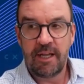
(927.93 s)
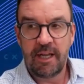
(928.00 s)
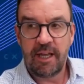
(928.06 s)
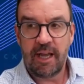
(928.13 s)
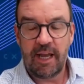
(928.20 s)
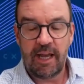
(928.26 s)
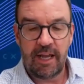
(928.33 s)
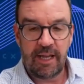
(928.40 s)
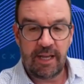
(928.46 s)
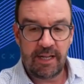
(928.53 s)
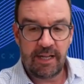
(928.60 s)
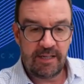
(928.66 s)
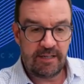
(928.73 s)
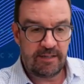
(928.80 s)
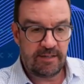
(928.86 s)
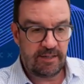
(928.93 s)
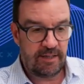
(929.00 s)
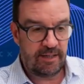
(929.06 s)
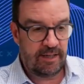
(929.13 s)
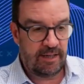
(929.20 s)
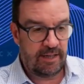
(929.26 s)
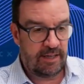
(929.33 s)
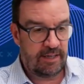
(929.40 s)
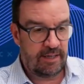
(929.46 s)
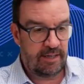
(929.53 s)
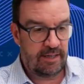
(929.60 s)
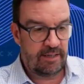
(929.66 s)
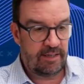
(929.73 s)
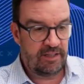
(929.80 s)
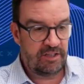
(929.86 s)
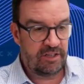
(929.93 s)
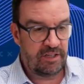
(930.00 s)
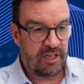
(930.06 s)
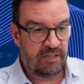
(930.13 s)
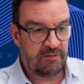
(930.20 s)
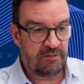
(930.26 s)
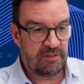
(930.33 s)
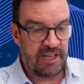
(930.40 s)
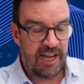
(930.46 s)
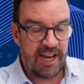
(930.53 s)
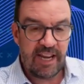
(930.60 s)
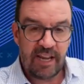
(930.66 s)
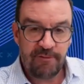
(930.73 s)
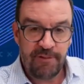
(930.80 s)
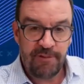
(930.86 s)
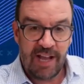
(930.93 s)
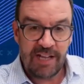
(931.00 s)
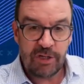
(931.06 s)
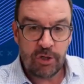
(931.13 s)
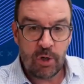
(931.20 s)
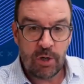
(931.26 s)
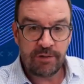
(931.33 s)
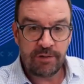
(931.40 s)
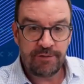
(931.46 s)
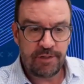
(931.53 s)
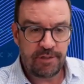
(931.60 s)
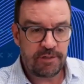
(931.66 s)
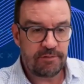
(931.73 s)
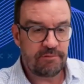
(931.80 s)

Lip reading: And, they get value out of it,